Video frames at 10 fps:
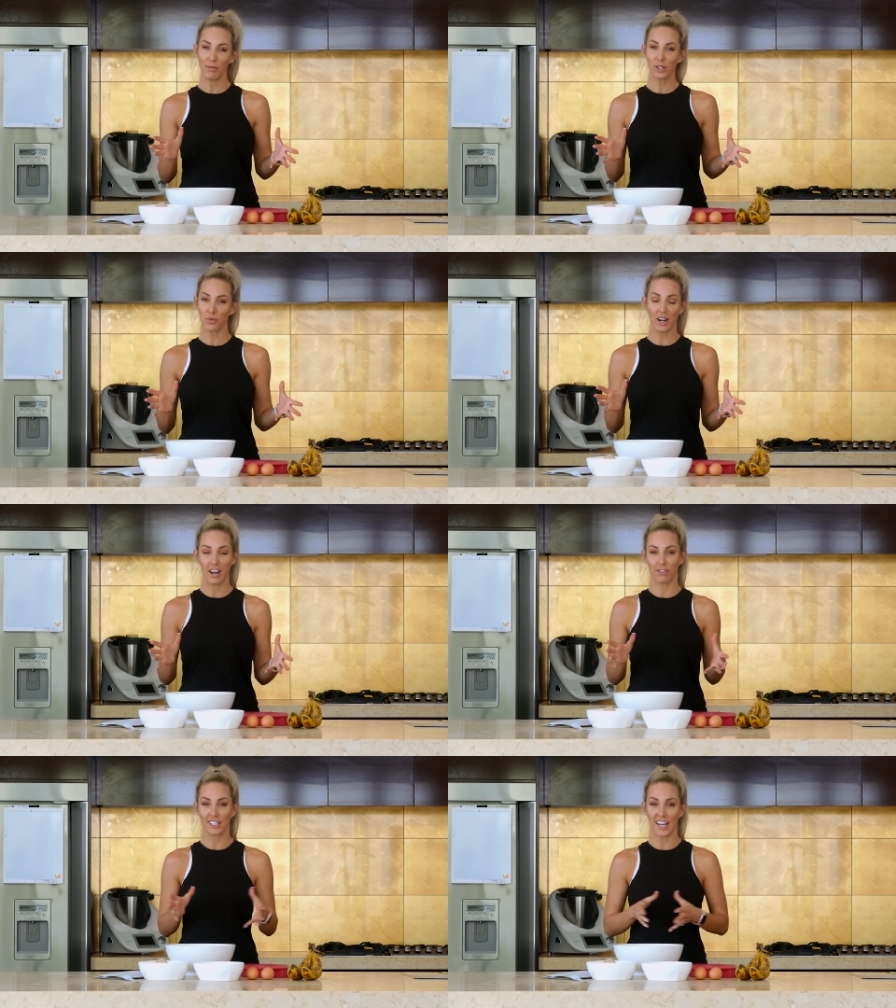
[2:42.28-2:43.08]
much one
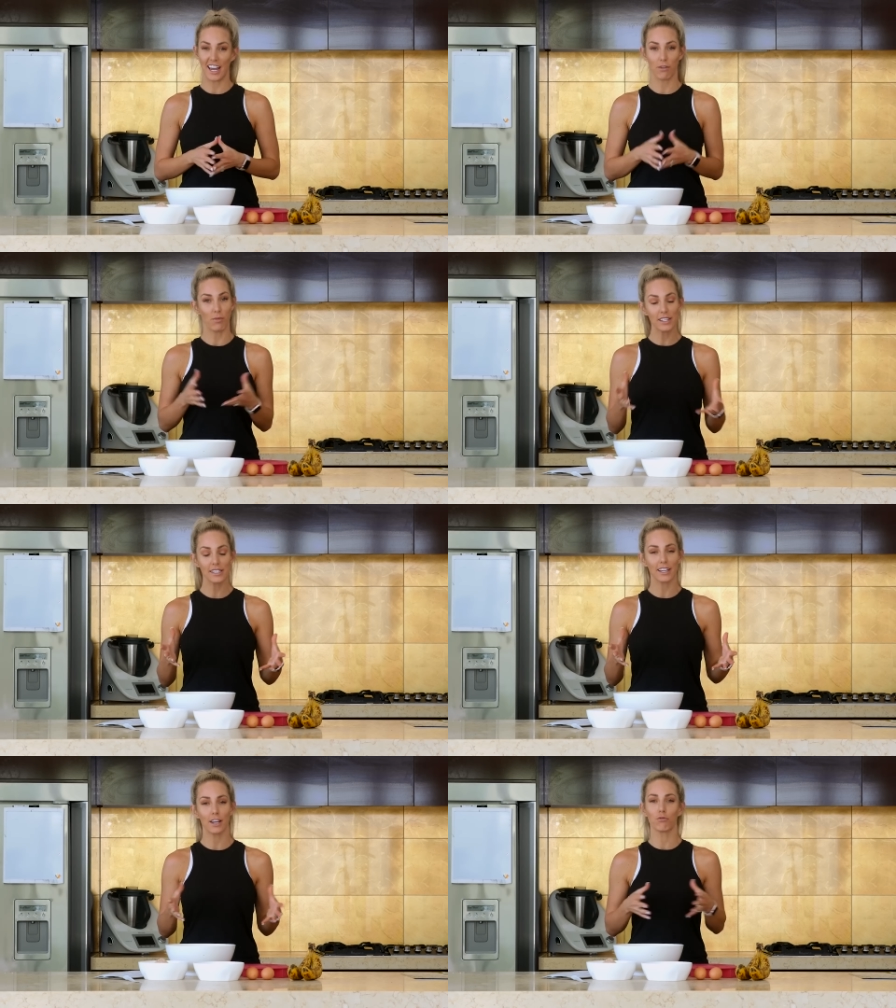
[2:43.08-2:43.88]
every day, and
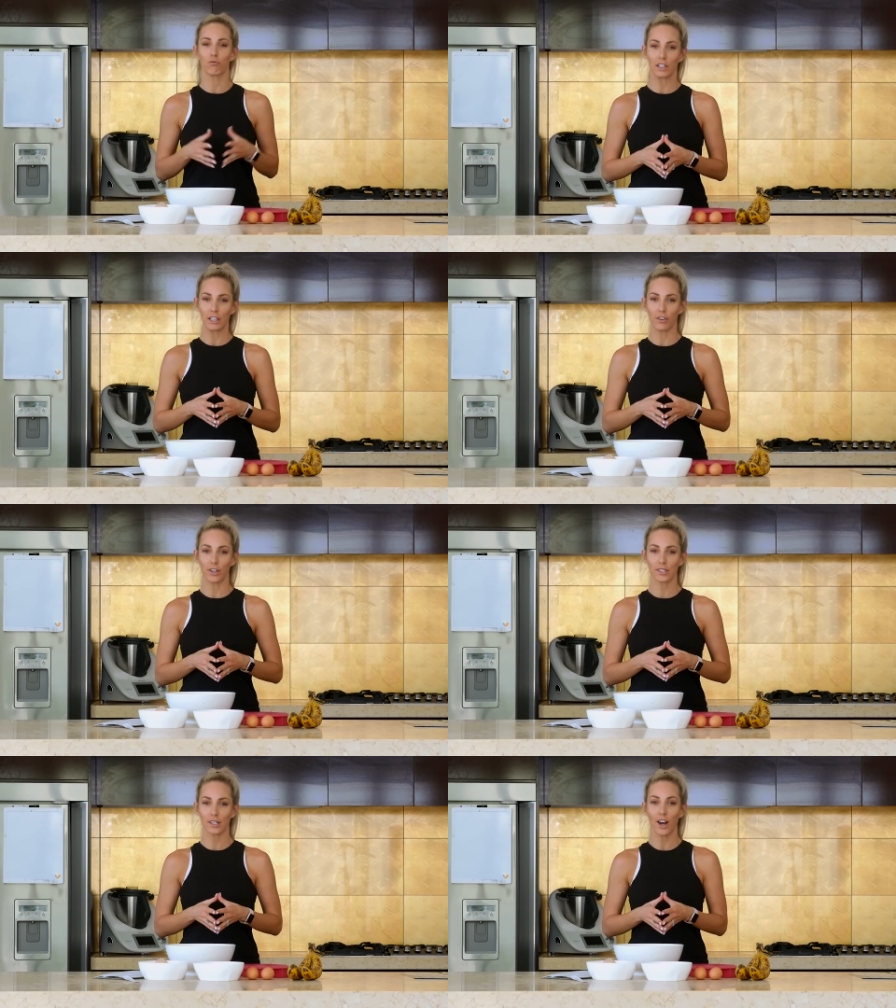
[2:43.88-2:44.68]
once again, really
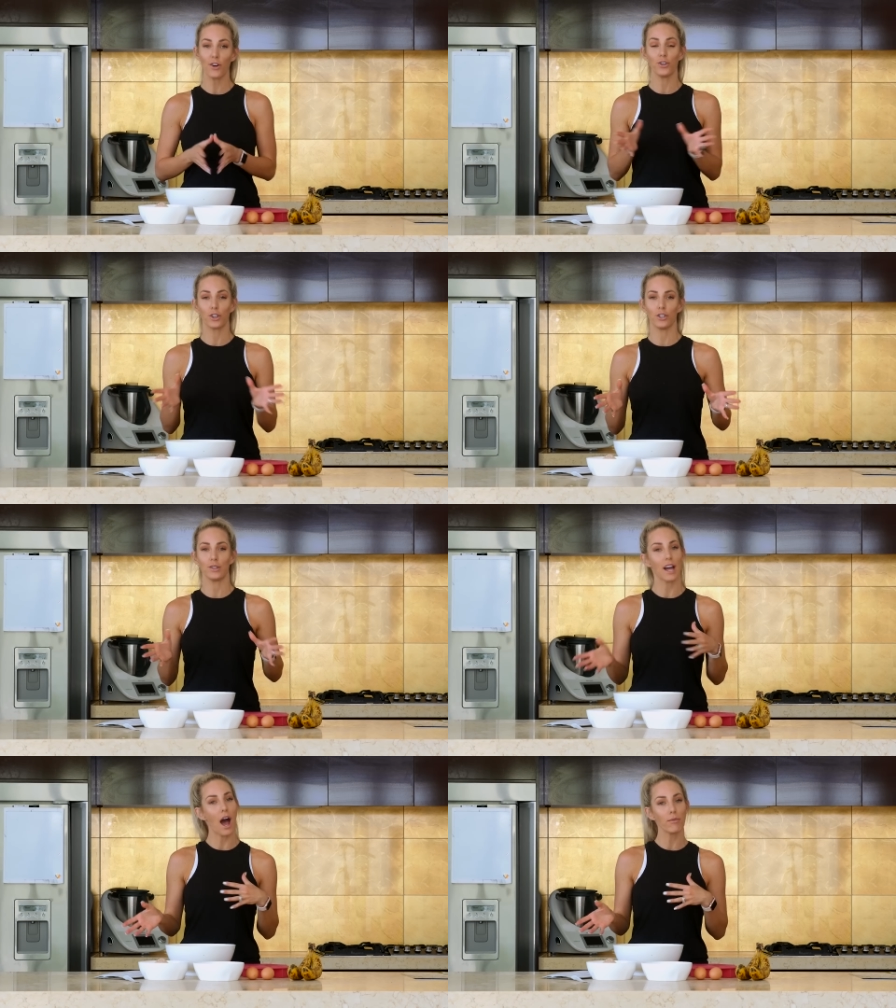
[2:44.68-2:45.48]
versatile. You can
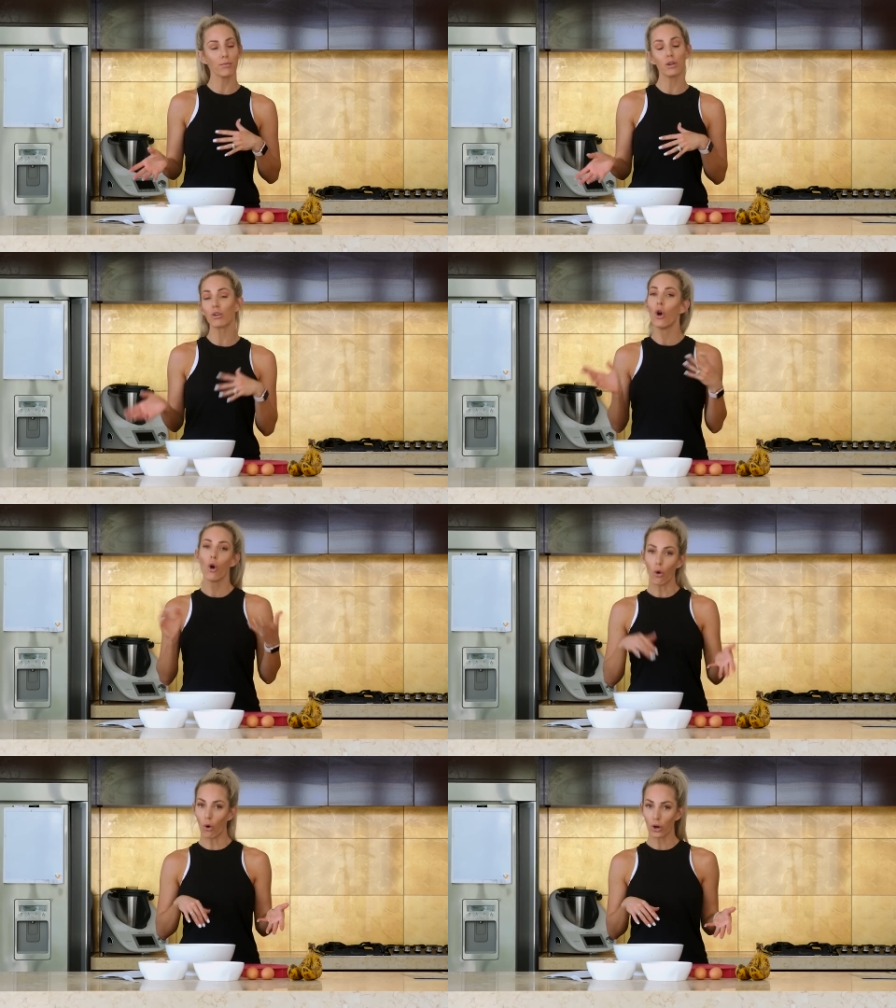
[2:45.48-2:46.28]
use almond milk
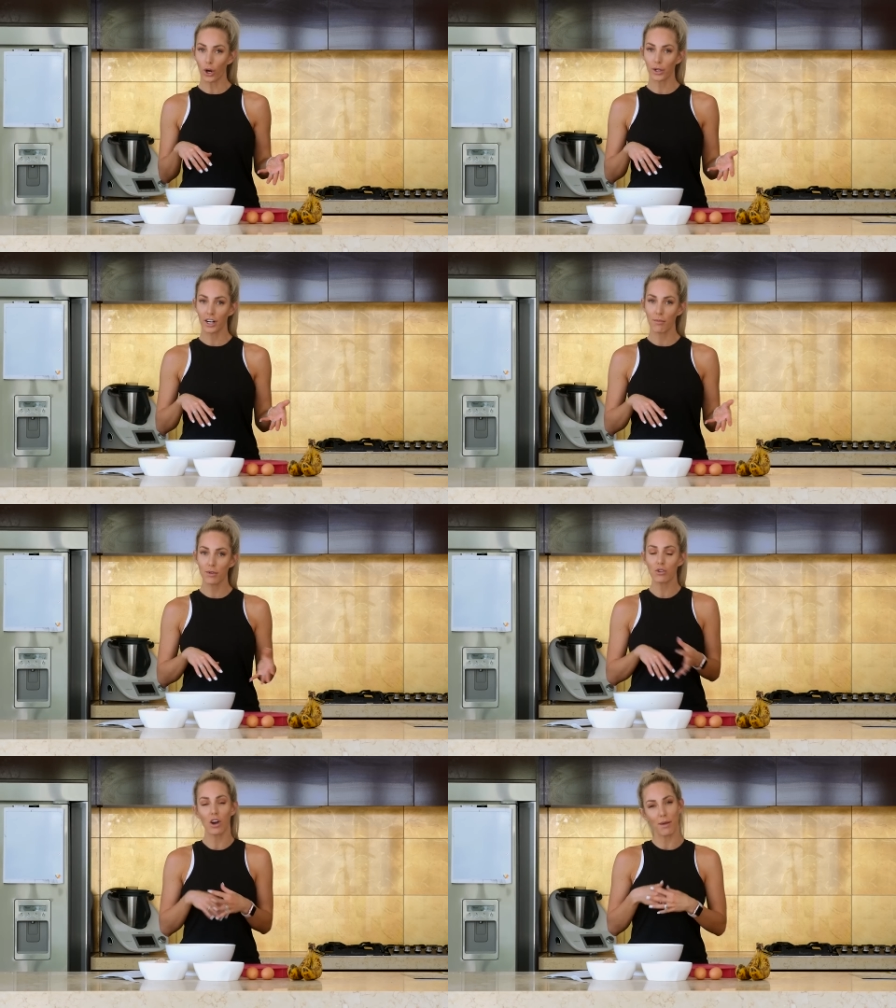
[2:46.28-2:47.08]
or coconut
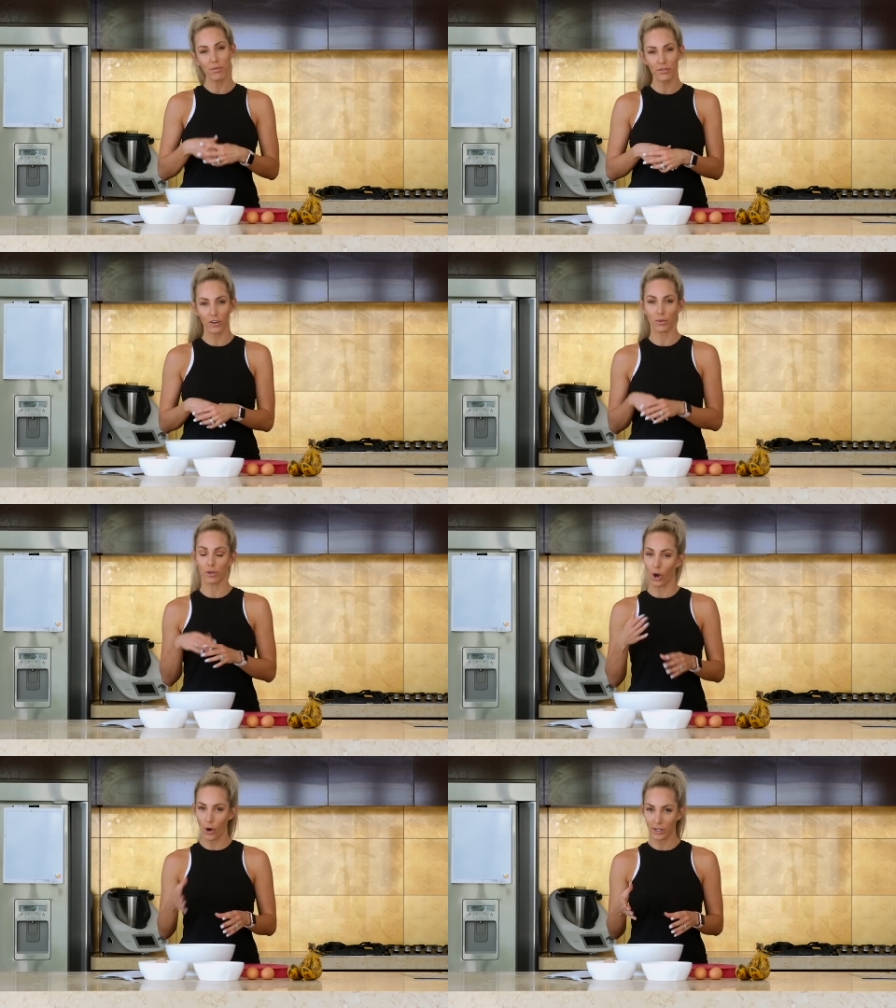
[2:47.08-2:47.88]
milk. I prefer it with
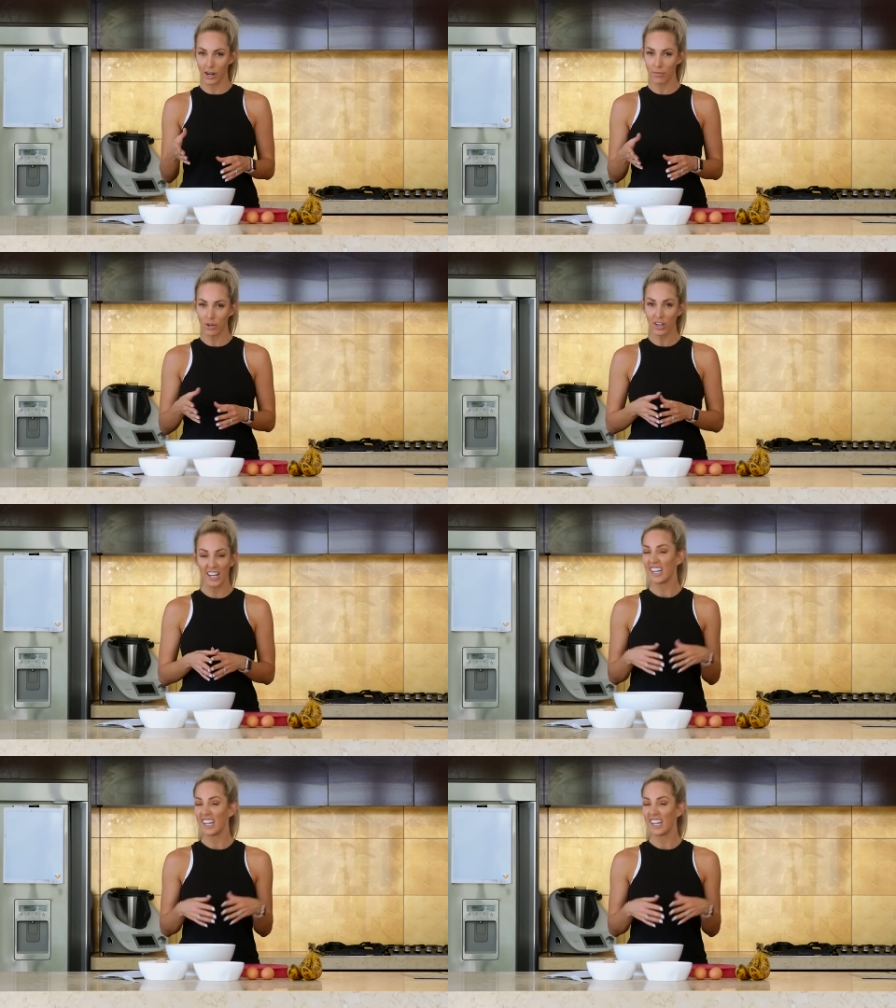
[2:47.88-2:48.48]
coconut milk.